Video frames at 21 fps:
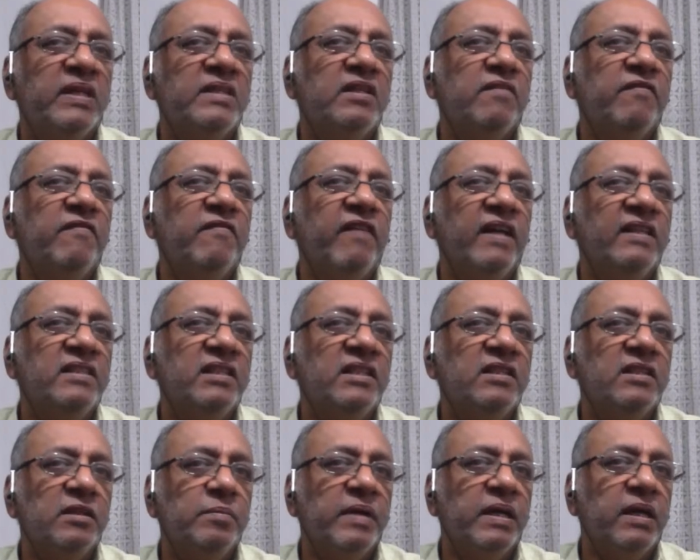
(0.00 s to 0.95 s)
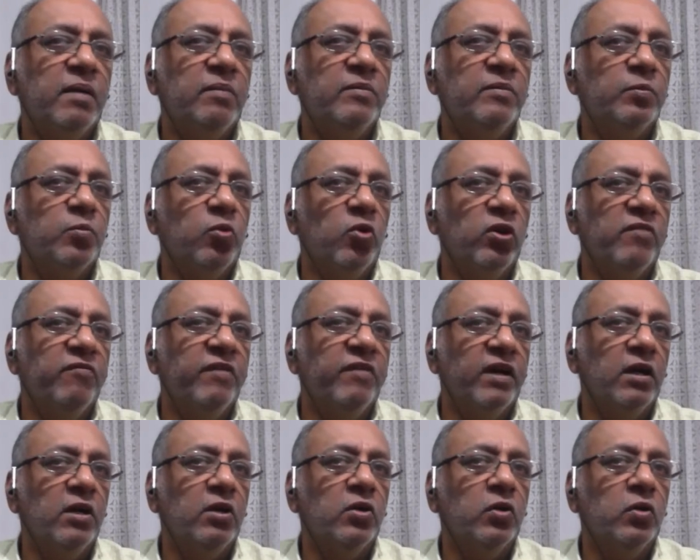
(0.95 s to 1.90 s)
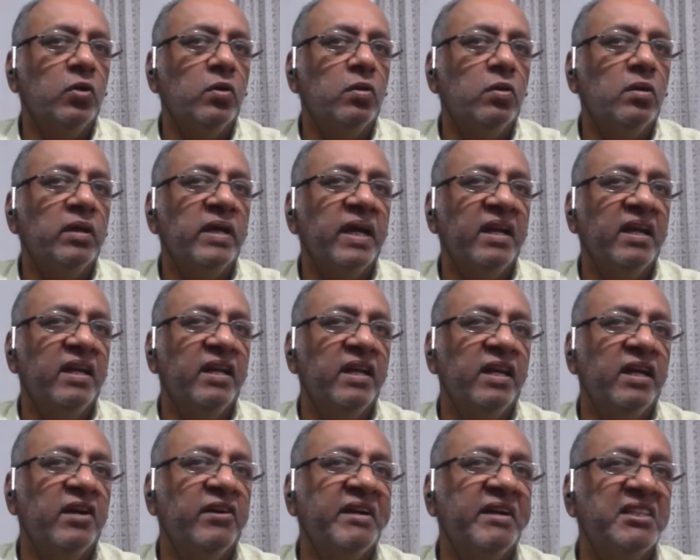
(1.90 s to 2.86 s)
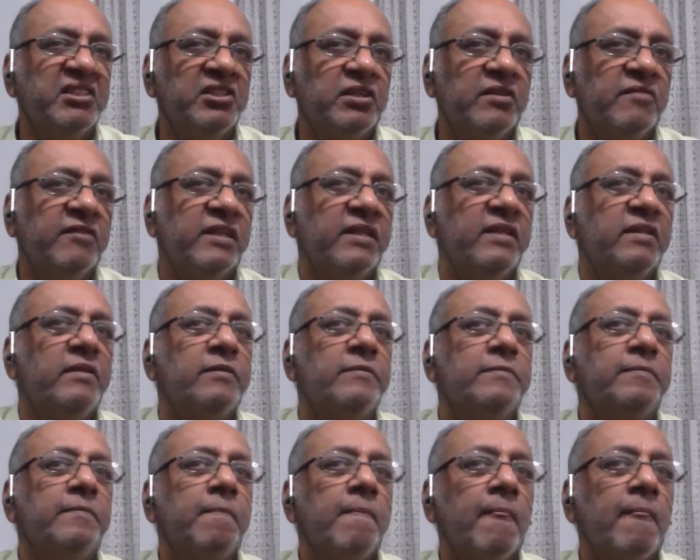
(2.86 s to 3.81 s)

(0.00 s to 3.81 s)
pubic symphysis, it becomes more difficult to get any correction with it.